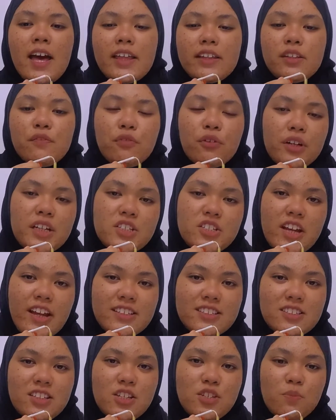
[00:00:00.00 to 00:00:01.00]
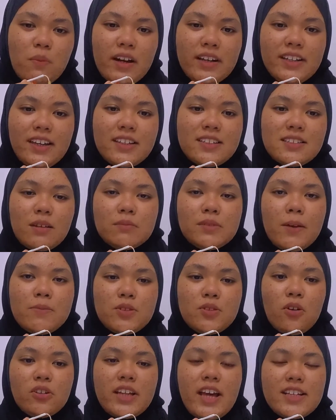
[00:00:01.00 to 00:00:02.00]
The foreign exchange market, sometimes
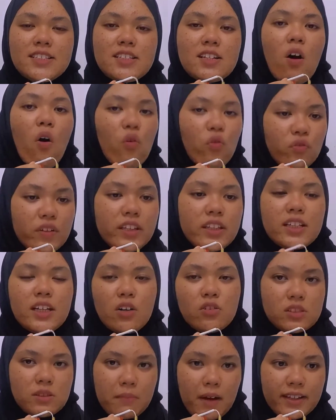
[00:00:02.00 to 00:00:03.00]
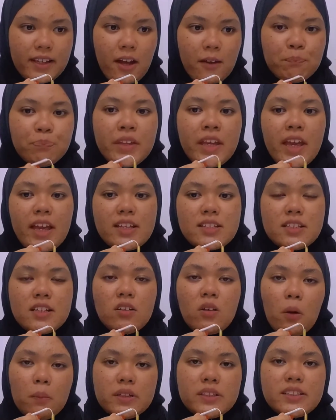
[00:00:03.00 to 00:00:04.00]
known as the over-the-counter market, is a
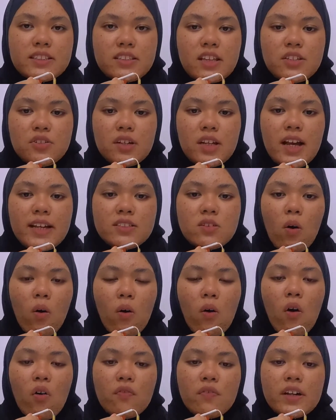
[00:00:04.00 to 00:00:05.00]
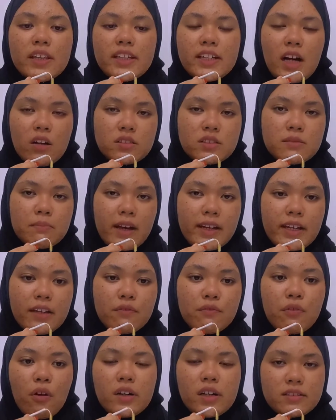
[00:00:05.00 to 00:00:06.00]
global decentralized or over-the-counter market
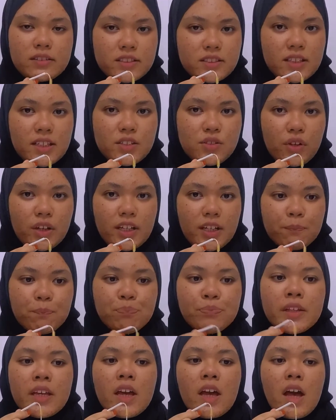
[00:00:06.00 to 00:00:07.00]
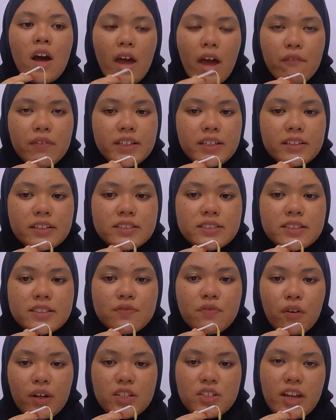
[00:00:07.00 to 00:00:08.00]
for currency trading. Every currency's
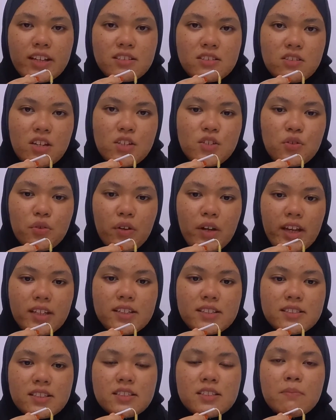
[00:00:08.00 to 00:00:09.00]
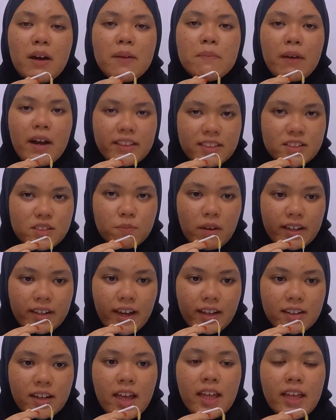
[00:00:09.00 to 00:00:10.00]
foreign exchange rate is determined by this
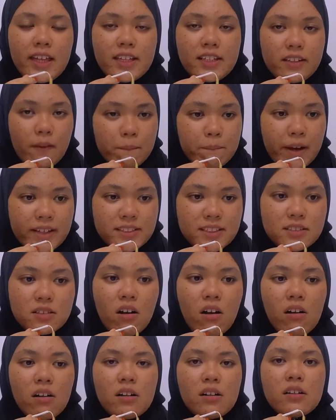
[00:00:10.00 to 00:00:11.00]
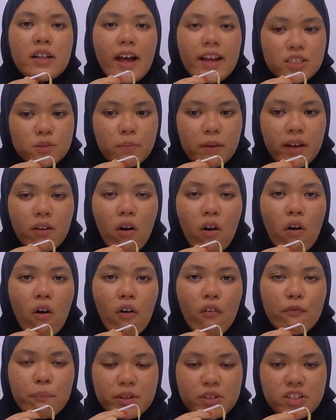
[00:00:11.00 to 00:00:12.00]
market. It encompasses all aspects
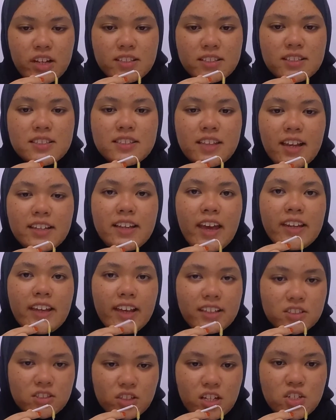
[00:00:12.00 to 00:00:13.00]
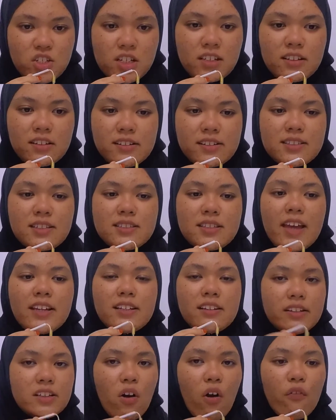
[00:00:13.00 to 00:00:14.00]
of purchasing, selling, and exchanging currencies at
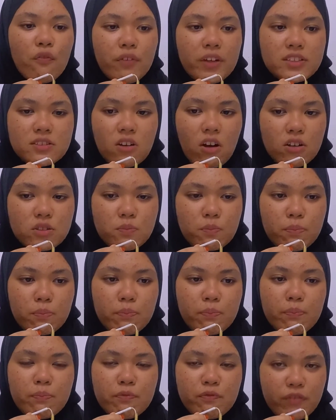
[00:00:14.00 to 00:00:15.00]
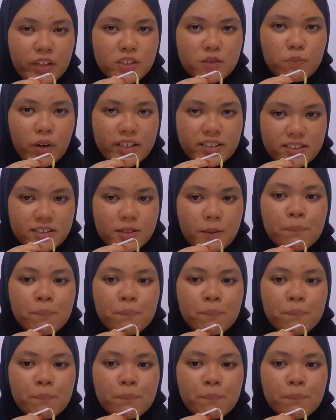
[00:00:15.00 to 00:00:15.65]
current or fixed prices.